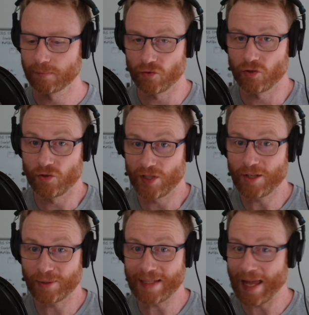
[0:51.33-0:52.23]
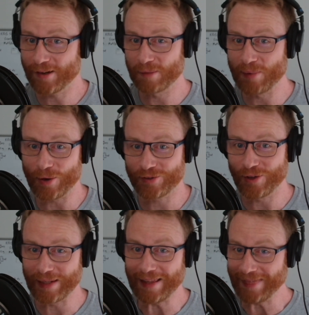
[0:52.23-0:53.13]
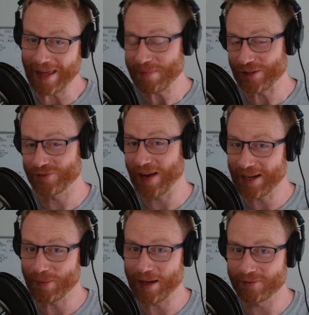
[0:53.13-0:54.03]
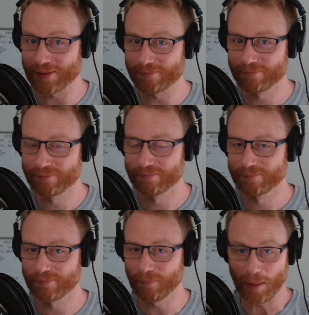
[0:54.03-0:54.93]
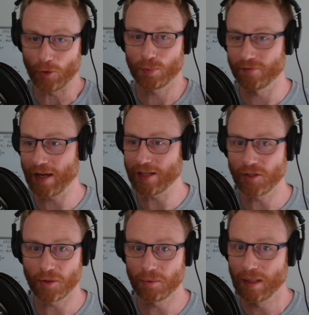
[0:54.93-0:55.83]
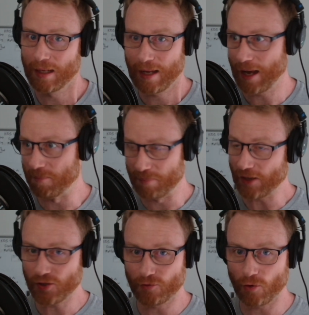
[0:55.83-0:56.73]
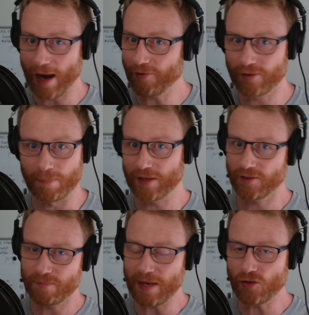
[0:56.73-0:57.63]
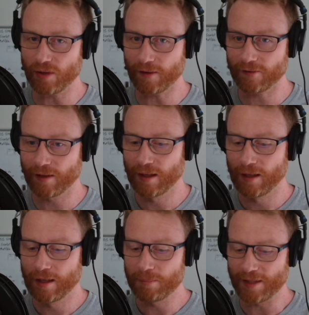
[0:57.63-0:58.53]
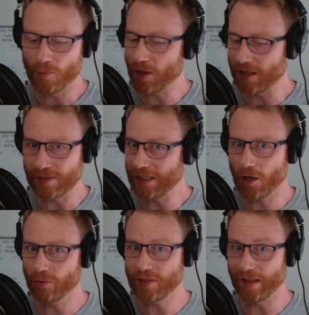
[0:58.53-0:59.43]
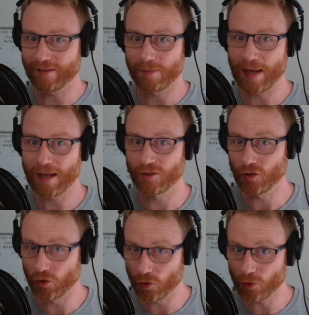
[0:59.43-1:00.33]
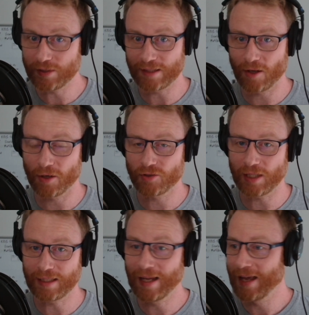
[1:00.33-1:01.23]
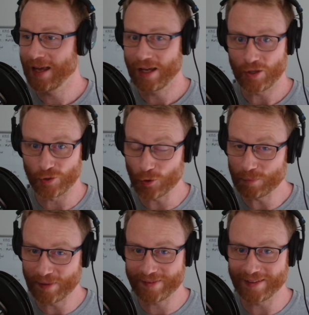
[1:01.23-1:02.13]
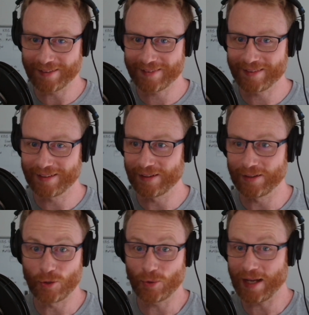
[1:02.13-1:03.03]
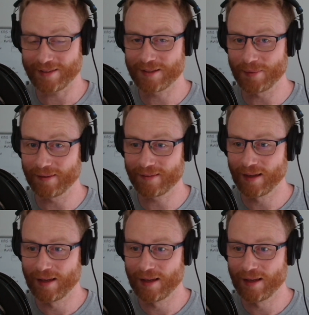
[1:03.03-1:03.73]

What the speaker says: you generally out of the box don't get that much value out of it. It'll provide you a bunch of graphs, a bunch of metrics, but they won't have any context about your technology, your business, your customers.